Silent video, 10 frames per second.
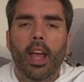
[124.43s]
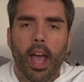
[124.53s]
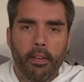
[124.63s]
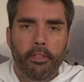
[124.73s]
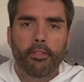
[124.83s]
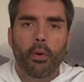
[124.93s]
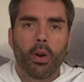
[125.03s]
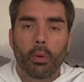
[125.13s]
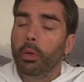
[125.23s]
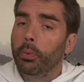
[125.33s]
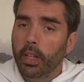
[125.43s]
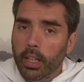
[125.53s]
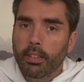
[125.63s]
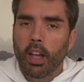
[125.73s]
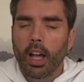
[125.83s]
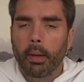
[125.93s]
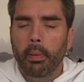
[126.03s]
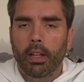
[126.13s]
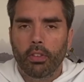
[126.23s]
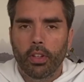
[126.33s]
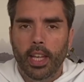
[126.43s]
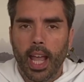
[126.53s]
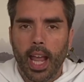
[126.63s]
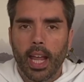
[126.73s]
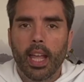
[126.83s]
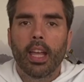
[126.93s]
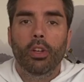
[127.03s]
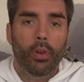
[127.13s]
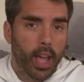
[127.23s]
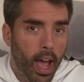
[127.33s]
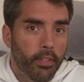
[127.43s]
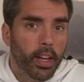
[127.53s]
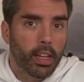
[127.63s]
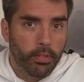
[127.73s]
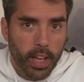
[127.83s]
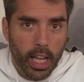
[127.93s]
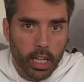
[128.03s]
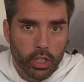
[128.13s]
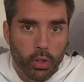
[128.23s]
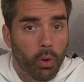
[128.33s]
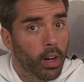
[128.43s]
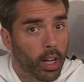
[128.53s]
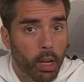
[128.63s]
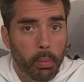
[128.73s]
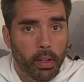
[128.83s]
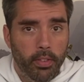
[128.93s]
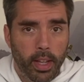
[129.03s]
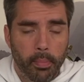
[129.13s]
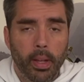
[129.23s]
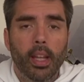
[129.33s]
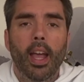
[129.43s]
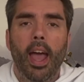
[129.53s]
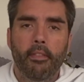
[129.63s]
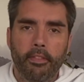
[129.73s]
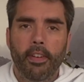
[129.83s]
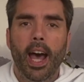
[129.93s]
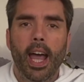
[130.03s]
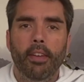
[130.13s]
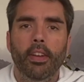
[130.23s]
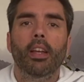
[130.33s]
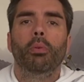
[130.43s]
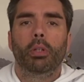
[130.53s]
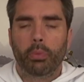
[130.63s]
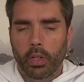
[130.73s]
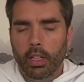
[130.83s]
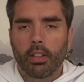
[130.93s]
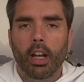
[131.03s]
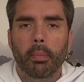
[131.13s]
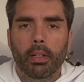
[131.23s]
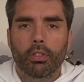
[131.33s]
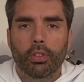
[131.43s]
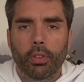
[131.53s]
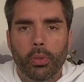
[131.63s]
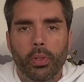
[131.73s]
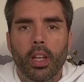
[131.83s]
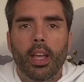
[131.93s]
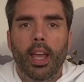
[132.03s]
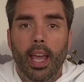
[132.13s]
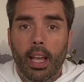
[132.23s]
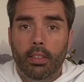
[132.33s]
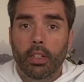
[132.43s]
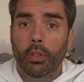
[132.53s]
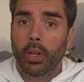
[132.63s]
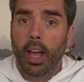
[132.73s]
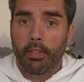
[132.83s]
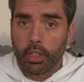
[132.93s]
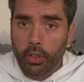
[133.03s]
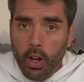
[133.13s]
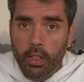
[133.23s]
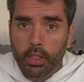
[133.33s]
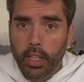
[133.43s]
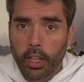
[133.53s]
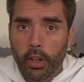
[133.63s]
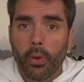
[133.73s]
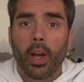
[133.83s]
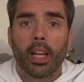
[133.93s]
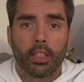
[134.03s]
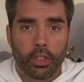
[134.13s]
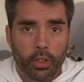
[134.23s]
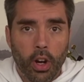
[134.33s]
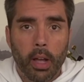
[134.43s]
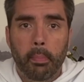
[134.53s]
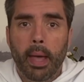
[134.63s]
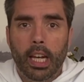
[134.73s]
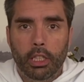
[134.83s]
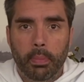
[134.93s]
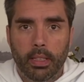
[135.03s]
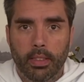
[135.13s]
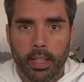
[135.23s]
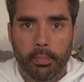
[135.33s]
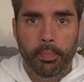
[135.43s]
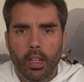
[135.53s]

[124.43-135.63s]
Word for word: And 4, what we're going to talk about today, do they have an advantage or a couple of them? And 5, which we're going to talk about soon, is do they have a strong CEO and a strong management team?